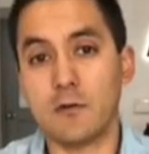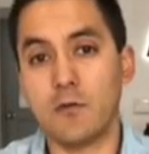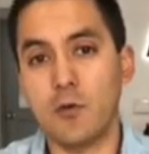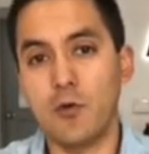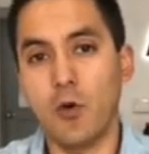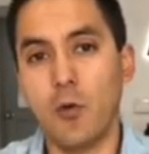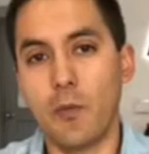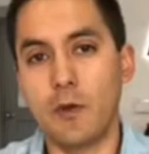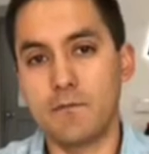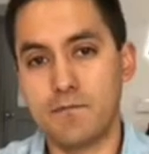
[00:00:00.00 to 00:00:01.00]
When you
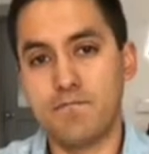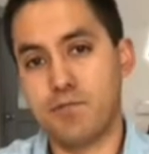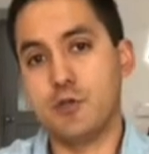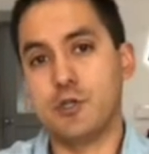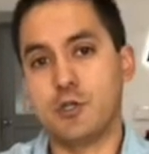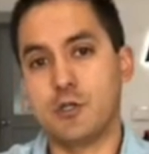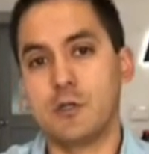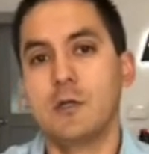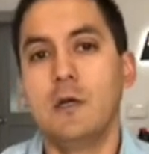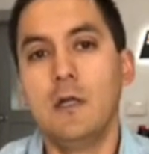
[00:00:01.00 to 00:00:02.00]
open it,
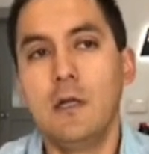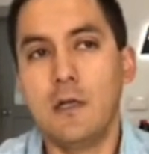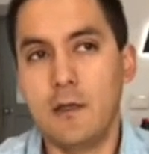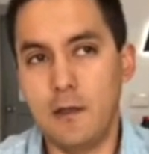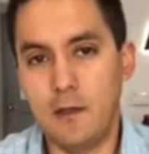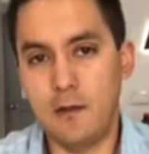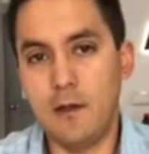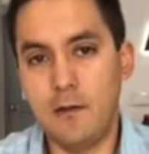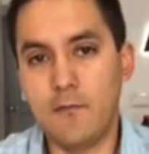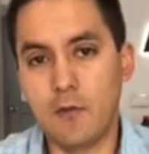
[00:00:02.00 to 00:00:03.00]

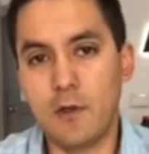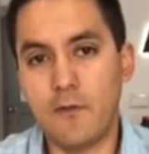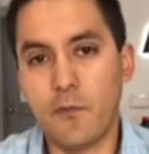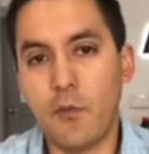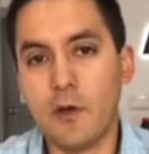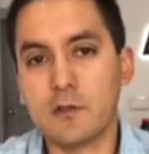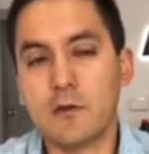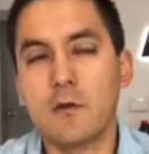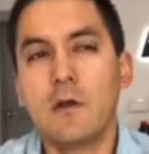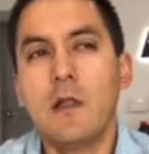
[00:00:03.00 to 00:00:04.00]
it relieves
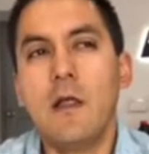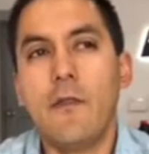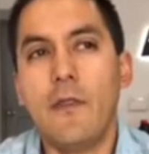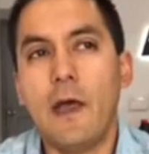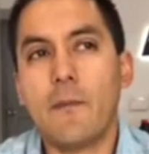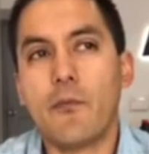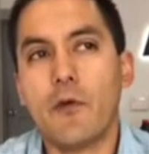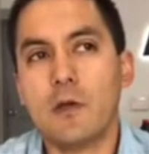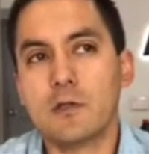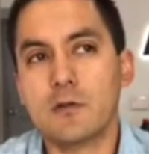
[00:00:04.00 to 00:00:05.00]
pressure. That
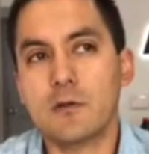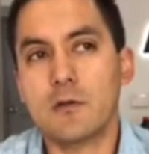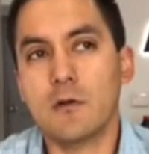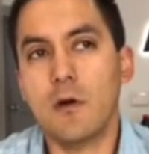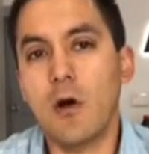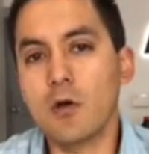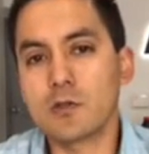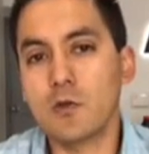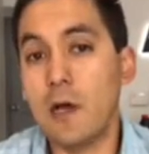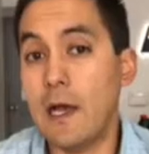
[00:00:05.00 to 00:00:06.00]
pressure
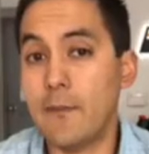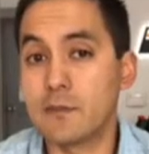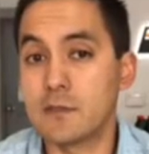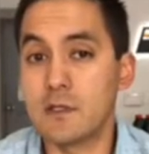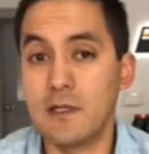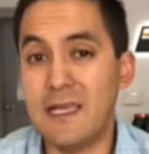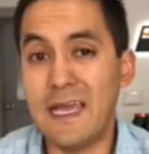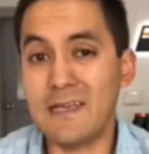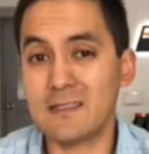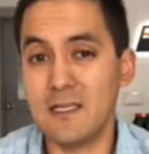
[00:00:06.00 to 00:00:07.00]
also happens to the
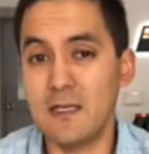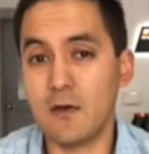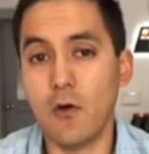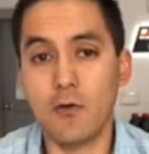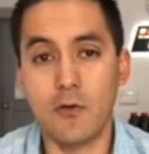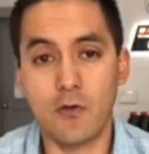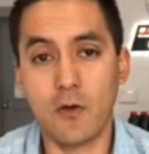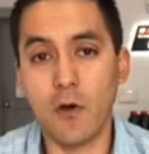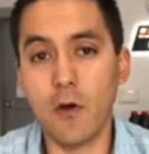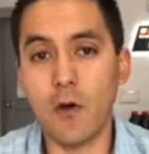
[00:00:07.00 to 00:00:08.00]
gas tank on your
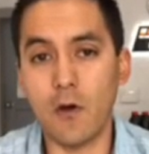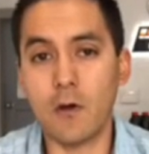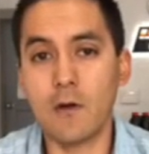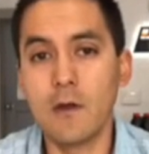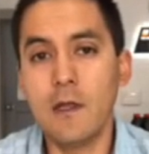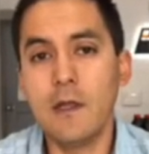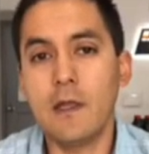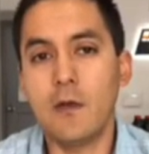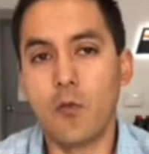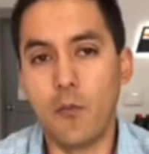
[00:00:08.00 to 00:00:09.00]
car.
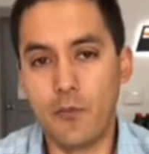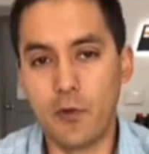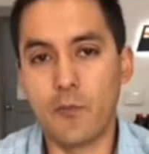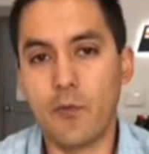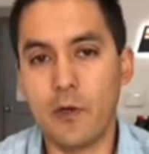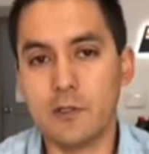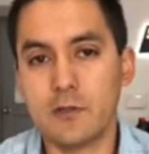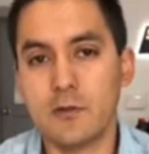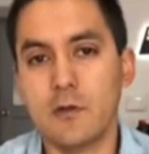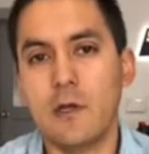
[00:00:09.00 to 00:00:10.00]
it will build
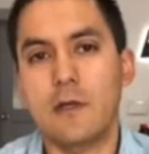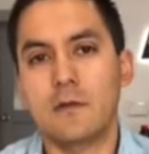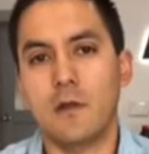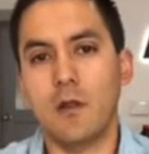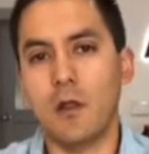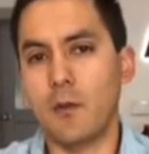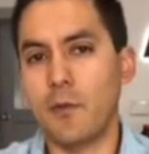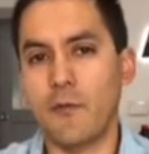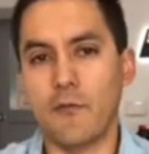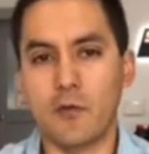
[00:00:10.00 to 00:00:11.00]
pressure, and a lot of
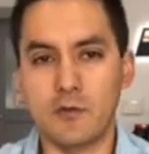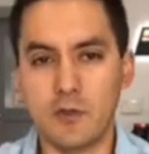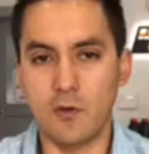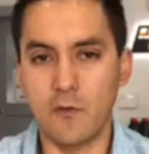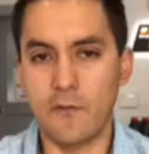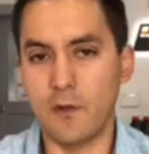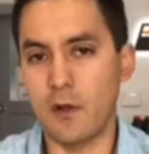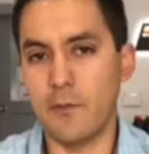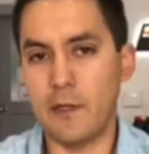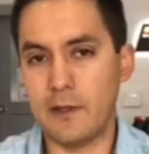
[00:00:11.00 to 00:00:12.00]
people know as to fill
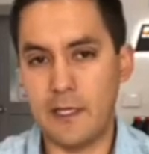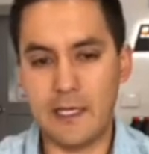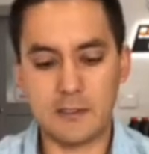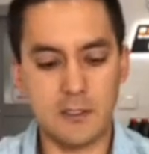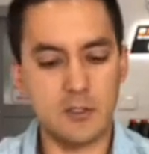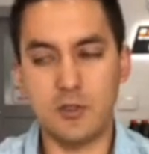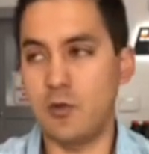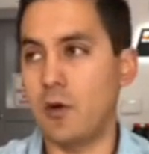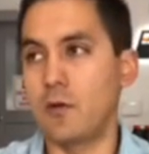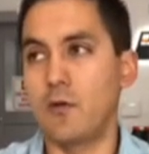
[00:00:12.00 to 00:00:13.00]
up at the gas station, you
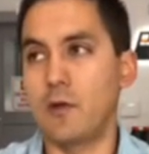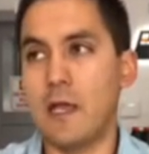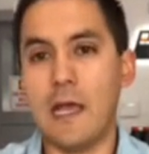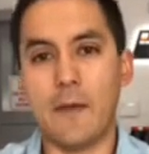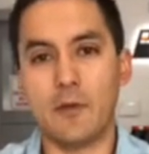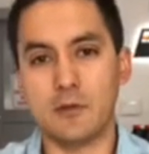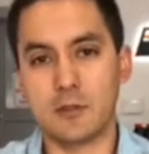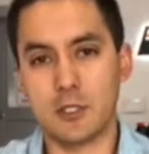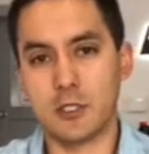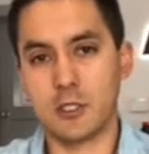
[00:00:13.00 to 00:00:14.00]
undo the cap and
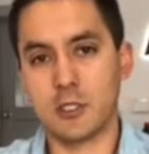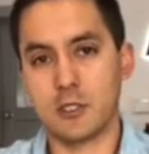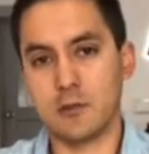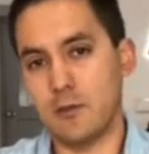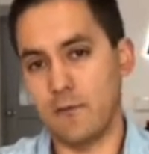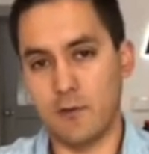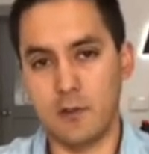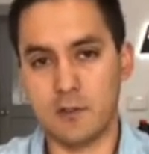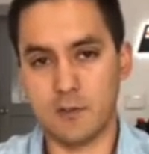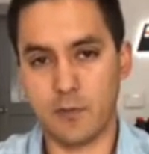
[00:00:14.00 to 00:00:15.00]
it
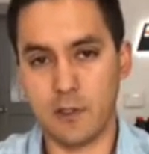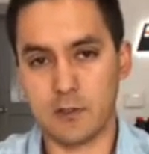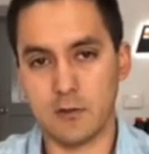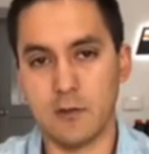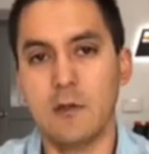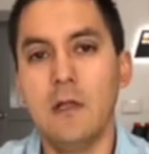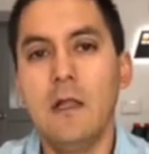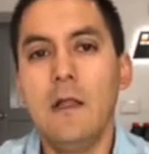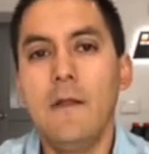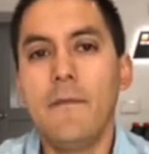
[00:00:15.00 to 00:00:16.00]
releases pressure.
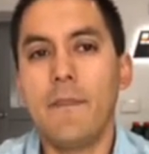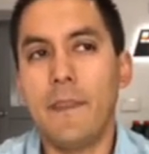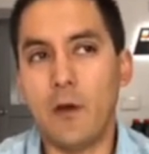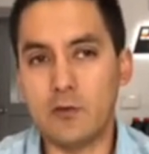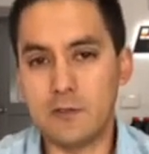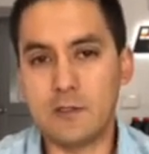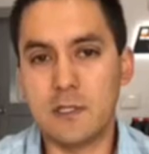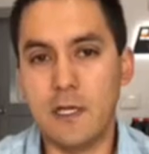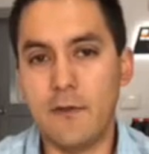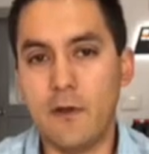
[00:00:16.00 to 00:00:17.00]
That was
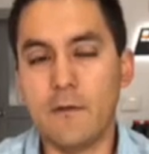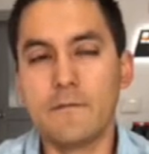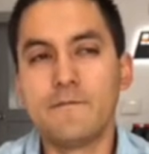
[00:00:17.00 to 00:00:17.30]
inside there.